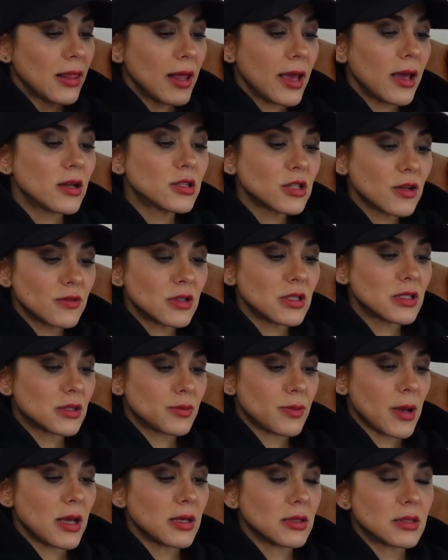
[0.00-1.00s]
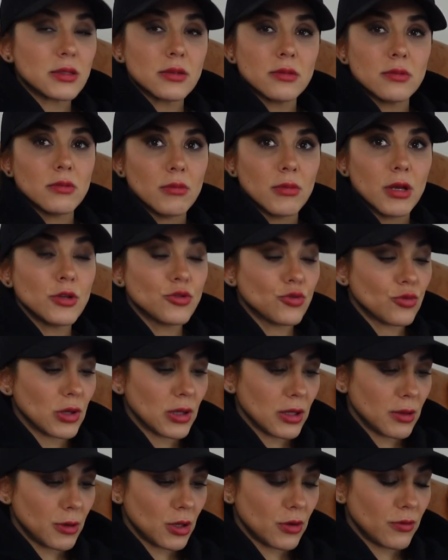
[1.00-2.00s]
layout of this space is
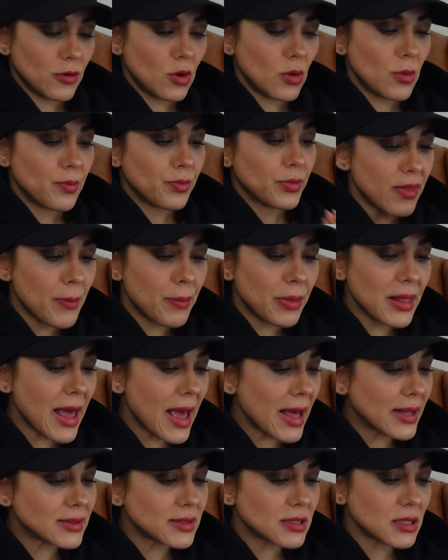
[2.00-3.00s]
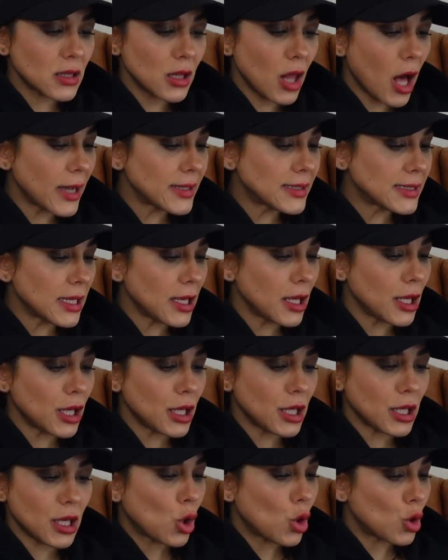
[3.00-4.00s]
really beautiful. The plants,
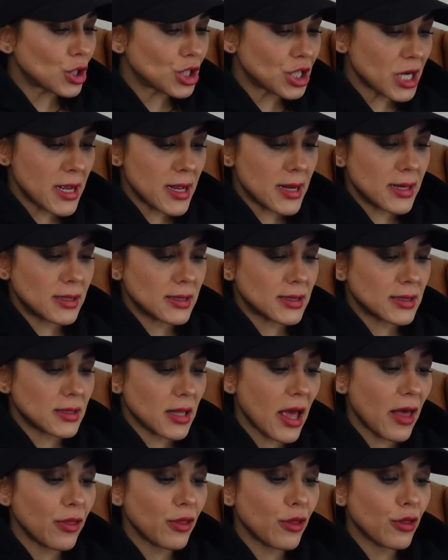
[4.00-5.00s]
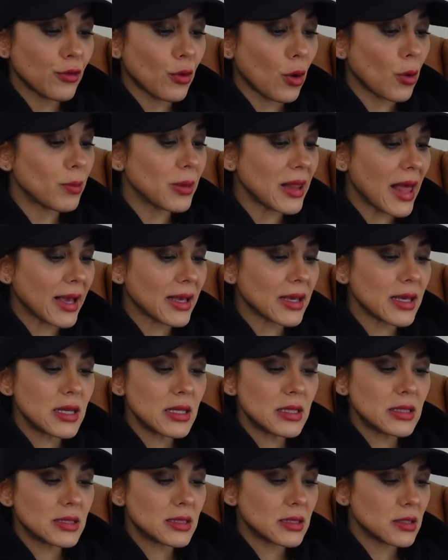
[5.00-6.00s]
lighting, cushions, and throw
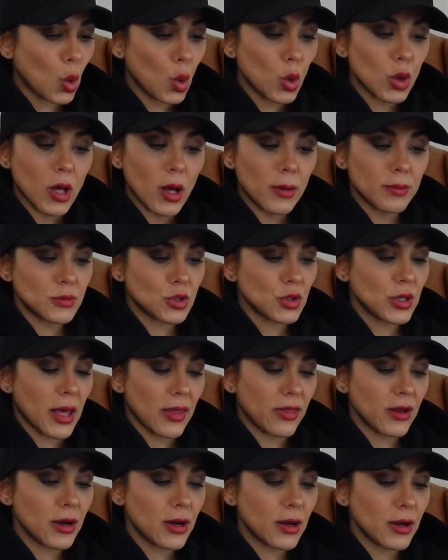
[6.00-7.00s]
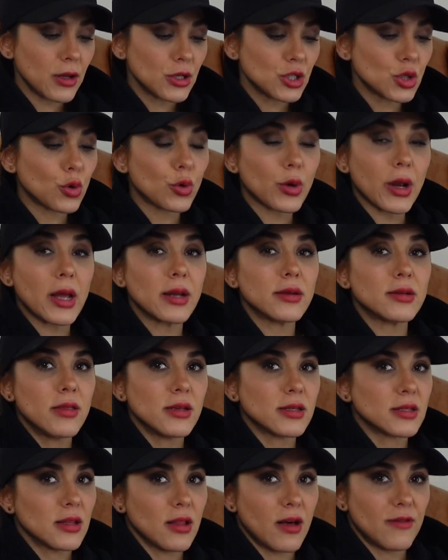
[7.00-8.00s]
blankets all come together to create
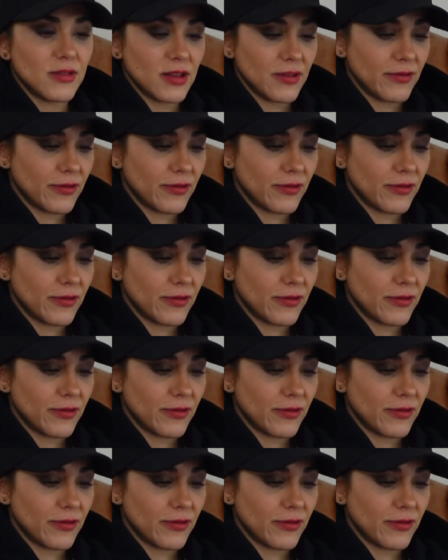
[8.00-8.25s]
this lovely